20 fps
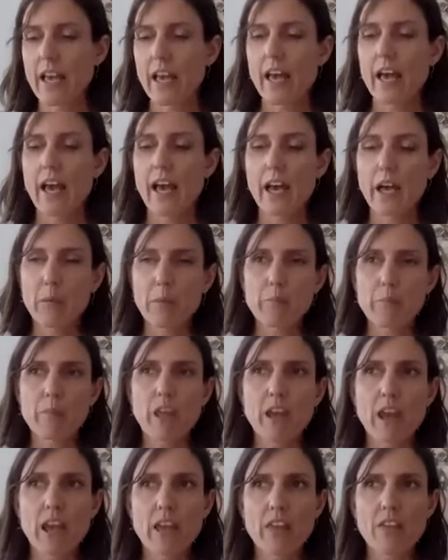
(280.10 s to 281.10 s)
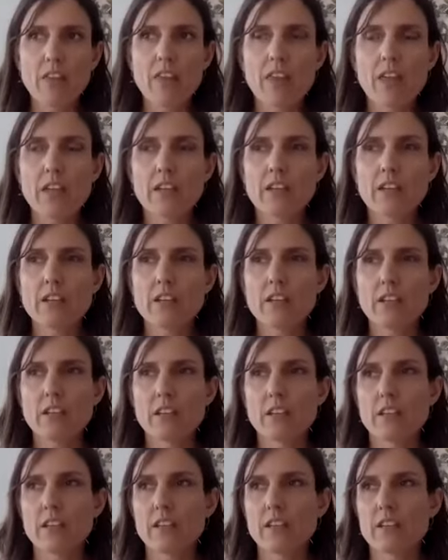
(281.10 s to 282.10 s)
And then
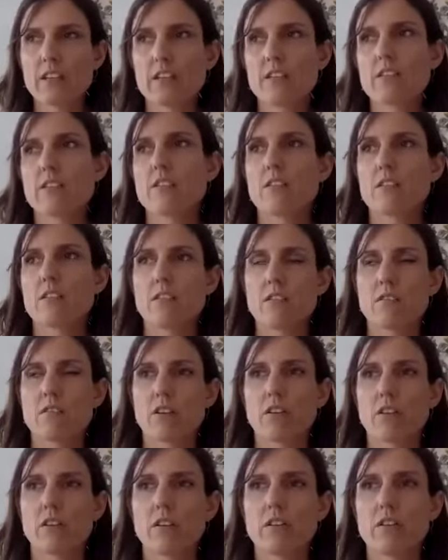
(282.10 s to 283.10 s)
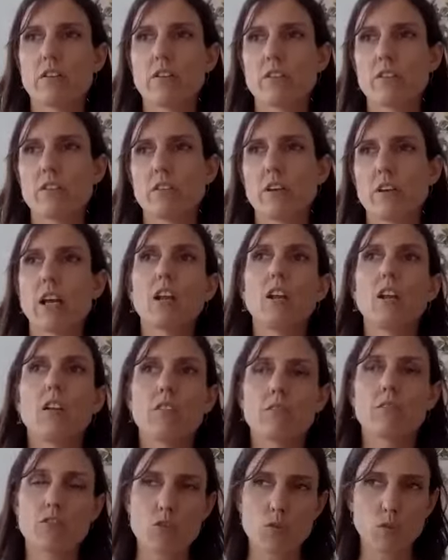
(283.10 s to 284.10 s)
it is through
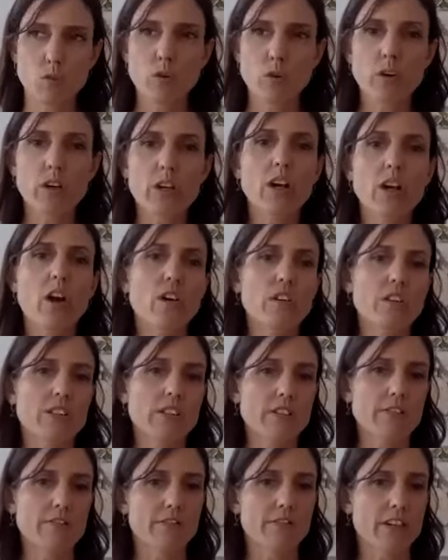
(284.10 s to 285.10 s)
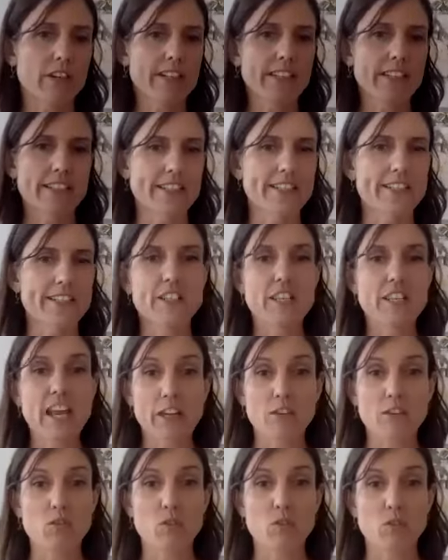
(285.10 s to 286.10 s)
drawing on different
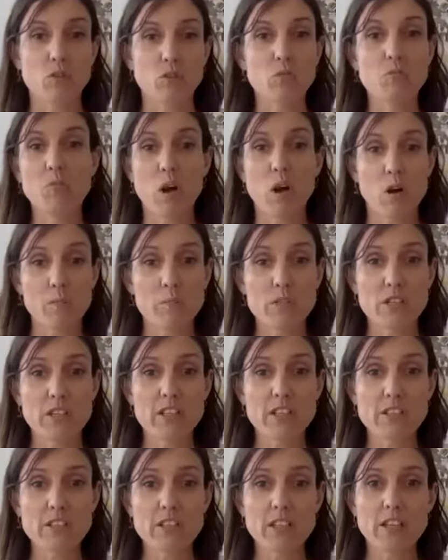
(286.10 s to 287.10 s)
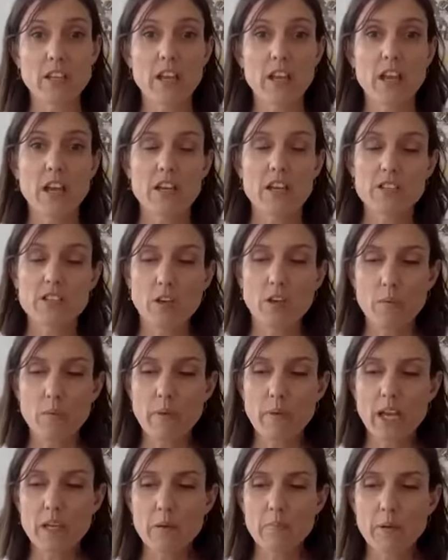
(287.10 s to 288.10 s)
natural options. So it
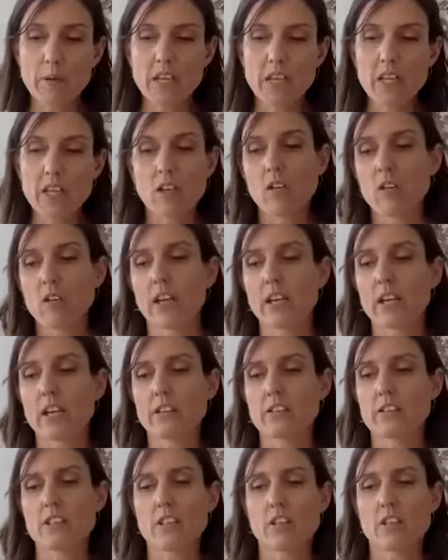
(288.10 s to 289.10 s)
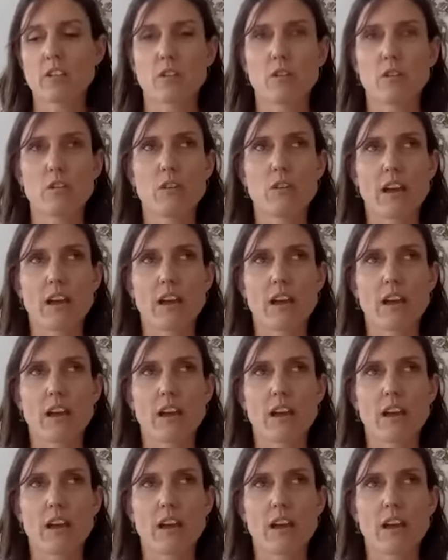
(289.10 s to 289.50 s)
may be looking into,